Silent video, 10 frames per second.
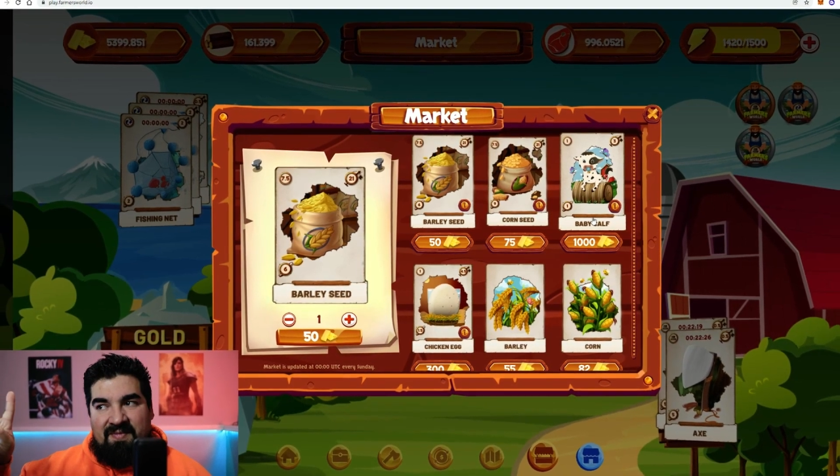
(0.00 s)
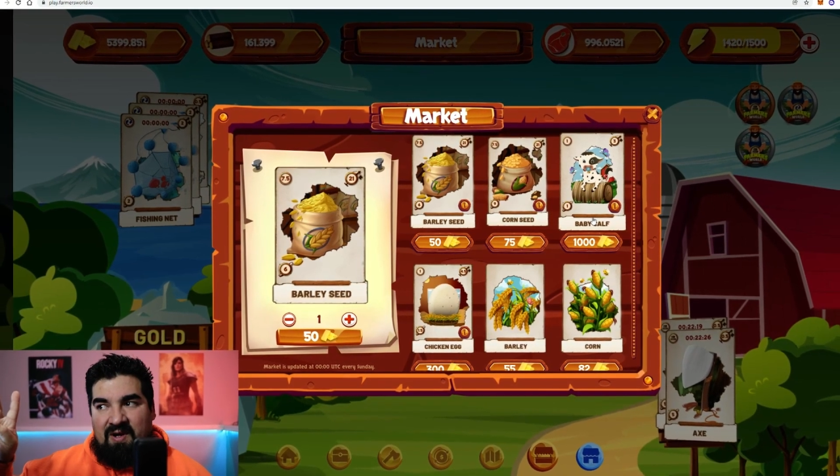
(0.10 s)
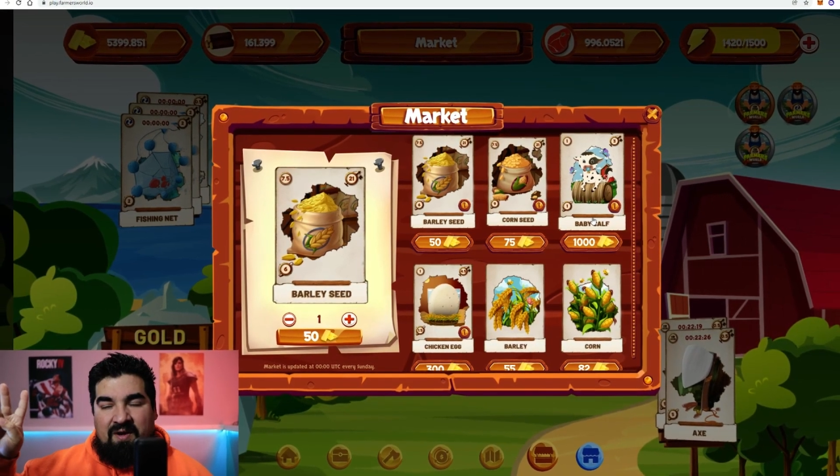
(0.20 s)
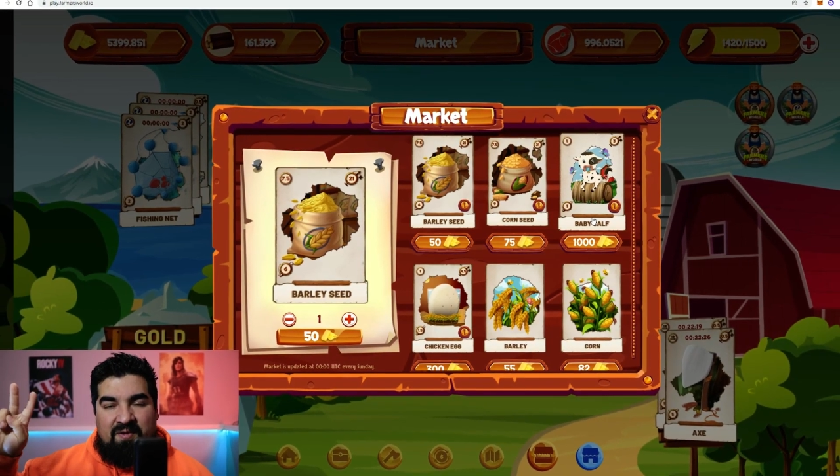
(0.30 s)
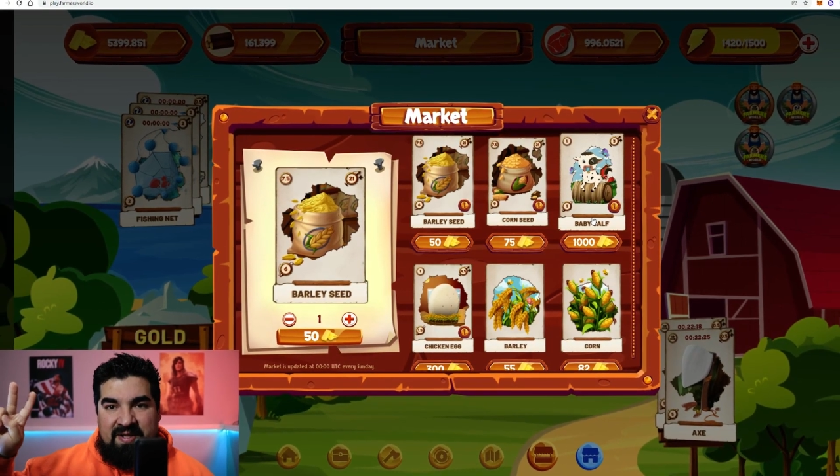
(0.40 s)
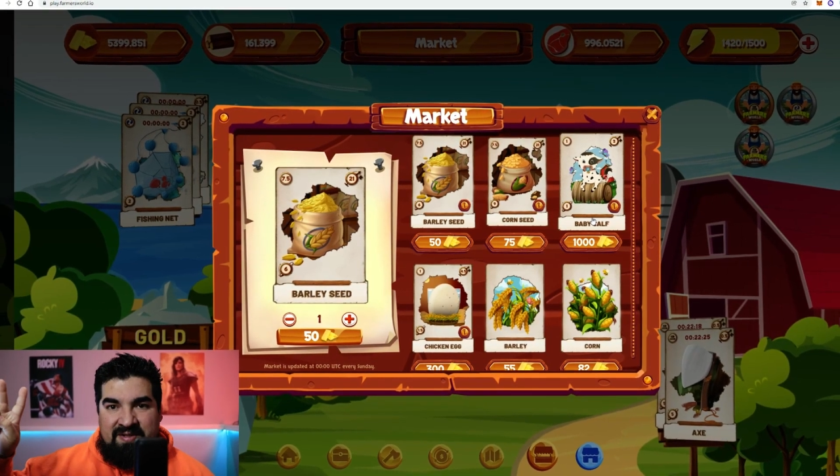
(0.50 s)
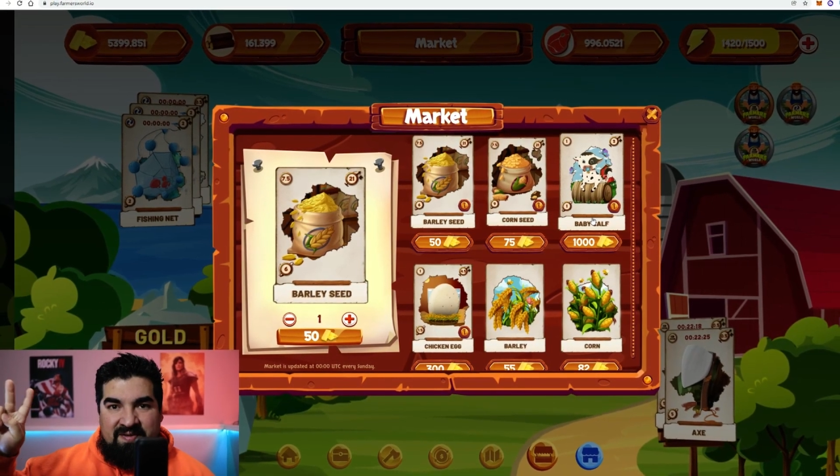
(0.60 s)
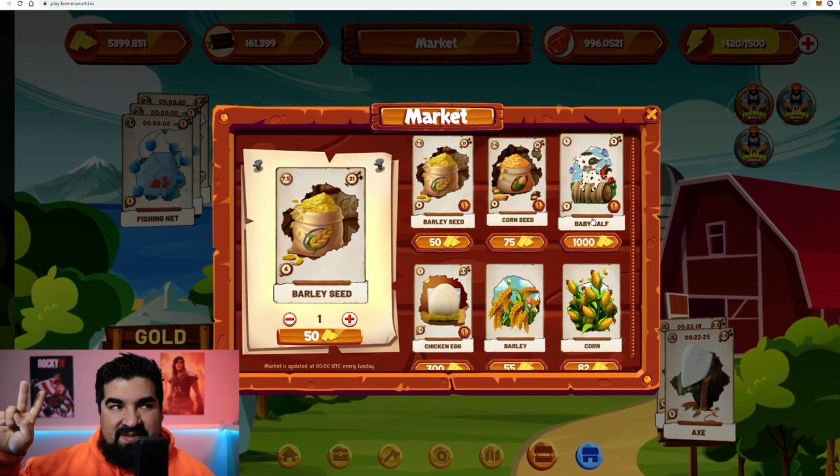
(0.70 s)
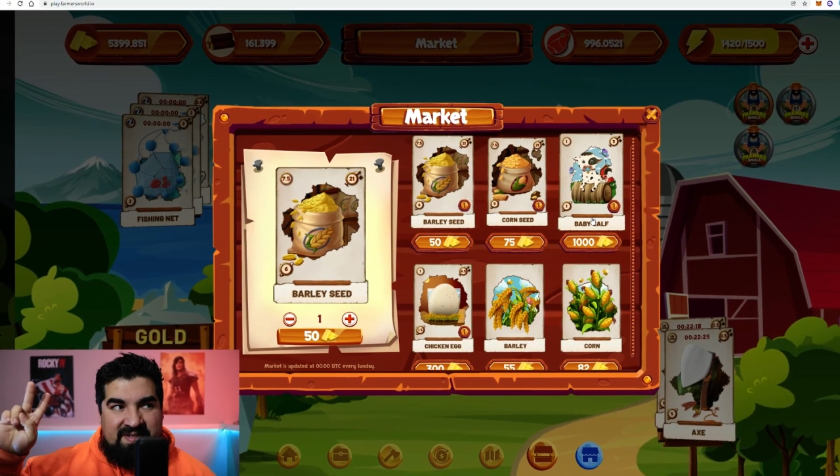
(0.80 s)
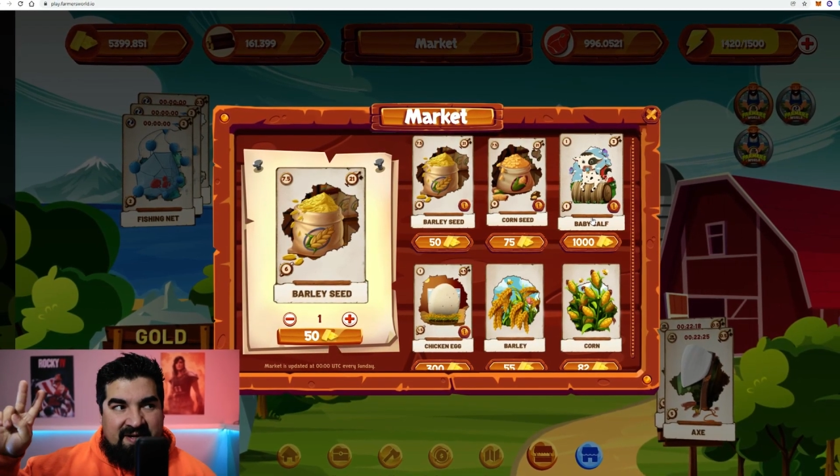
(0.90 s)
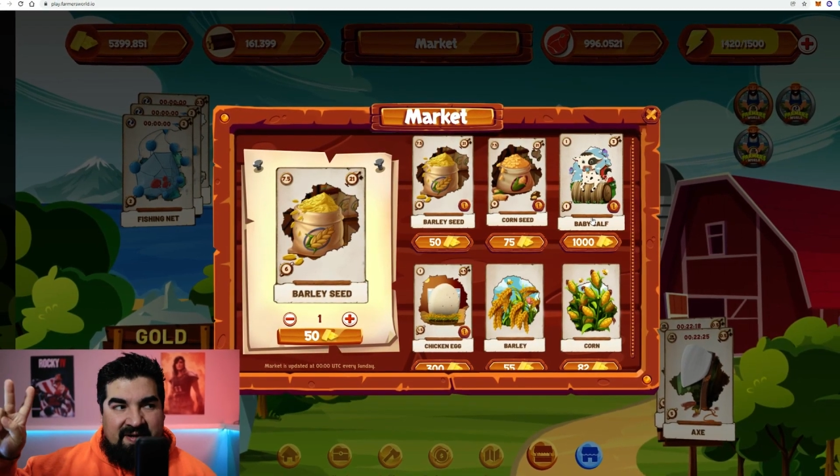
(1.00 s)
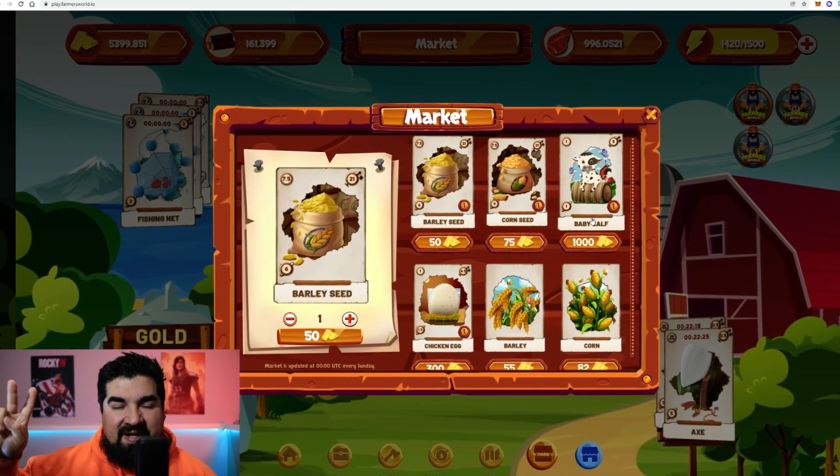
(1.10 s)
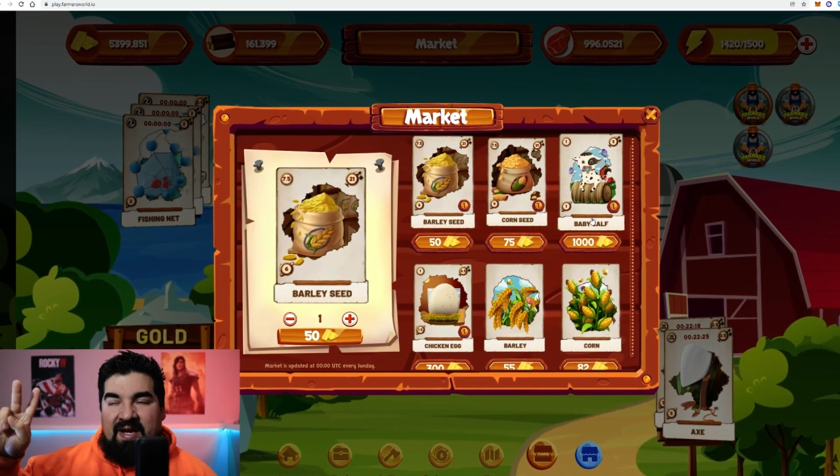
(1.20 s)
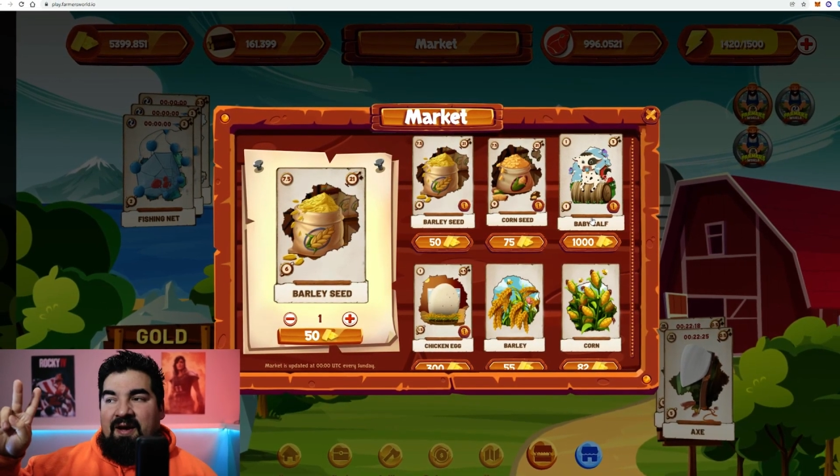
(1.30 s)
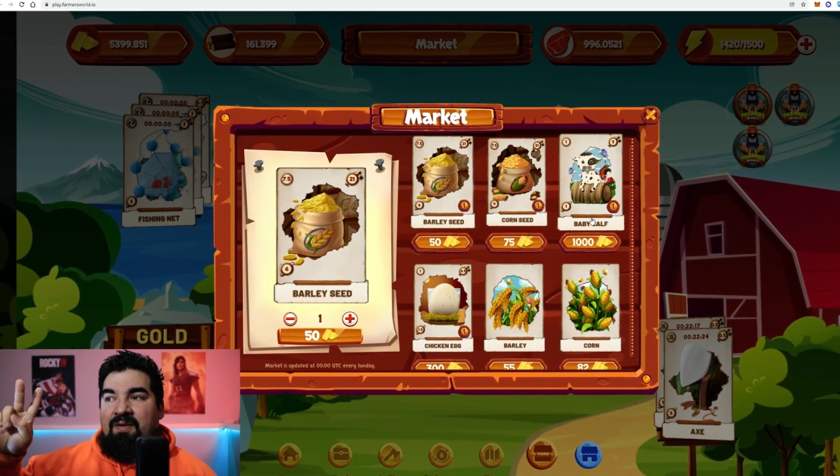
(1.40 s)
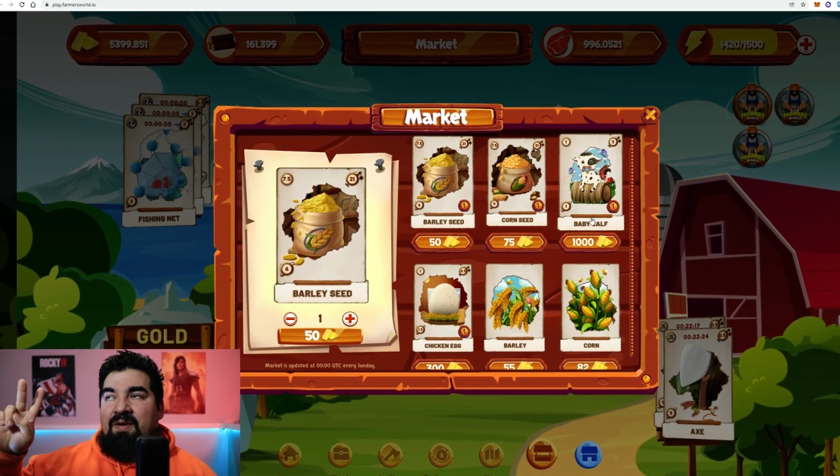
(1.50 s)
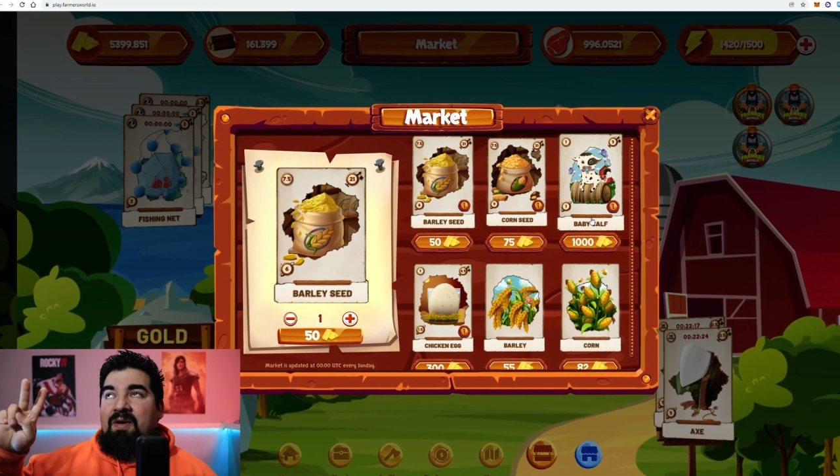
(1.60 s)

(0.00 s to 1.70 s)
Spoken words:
all the way till it's a dairy cow